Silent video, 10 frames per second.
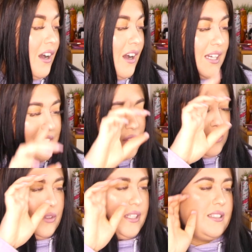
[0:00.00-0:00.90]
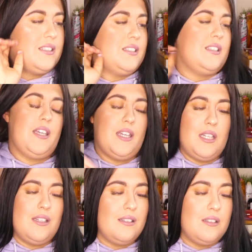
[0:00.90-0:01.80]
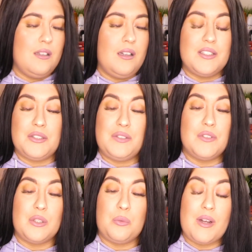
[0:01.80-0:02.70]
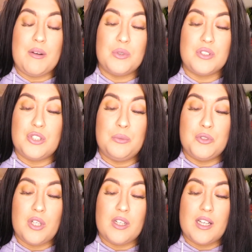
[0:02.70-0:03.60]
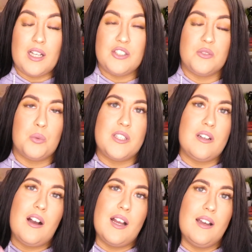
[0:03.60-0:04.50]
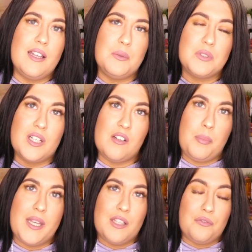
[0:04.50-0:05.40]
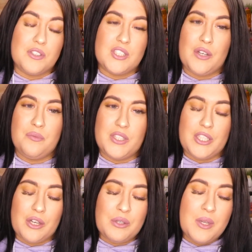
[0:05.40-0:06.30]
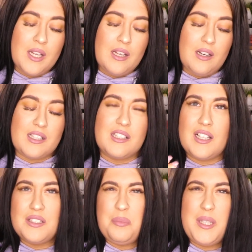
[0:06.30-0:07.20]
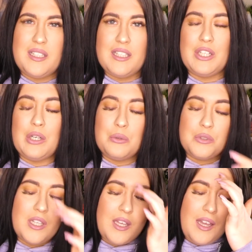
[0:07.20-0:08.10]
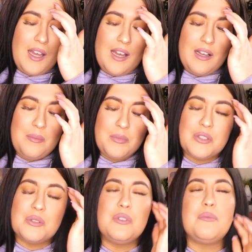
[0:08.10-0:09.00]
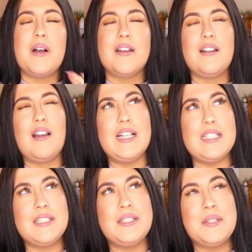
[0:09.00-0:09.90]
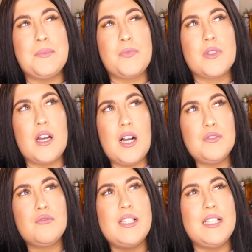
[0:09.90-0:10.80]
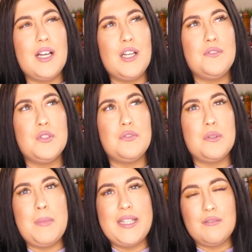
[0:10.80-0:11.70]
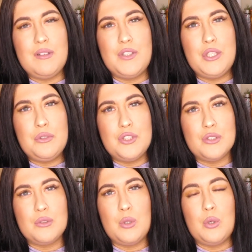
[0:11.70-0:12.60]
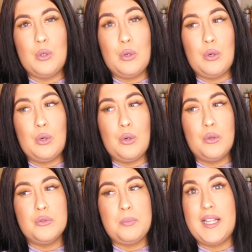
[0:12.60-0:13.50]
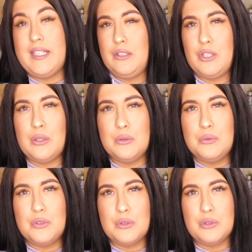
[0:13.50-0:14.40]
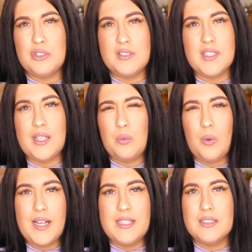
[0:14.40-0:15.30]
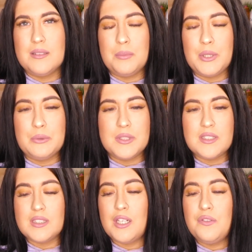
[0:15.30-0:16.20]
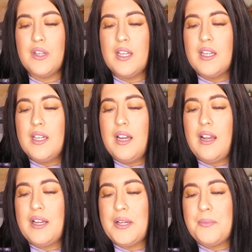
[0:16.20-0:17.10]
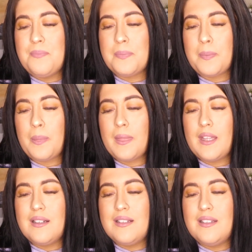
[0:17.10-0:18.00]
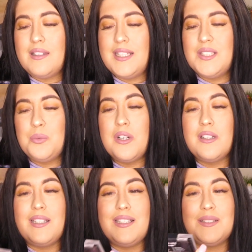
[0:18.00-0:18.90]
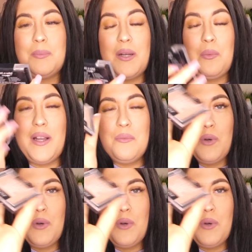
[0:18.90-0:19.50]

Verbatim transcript: I saw this in, I don't even know where it was, Superdrug, and I just wanted a highlighter that was kind of pink for a certain video, like a kind of pinky gold, because um, all of mine are like either really colourful from Makeup Revolution or plain gold or just like white and blue and stuff. Um, this one is by Wet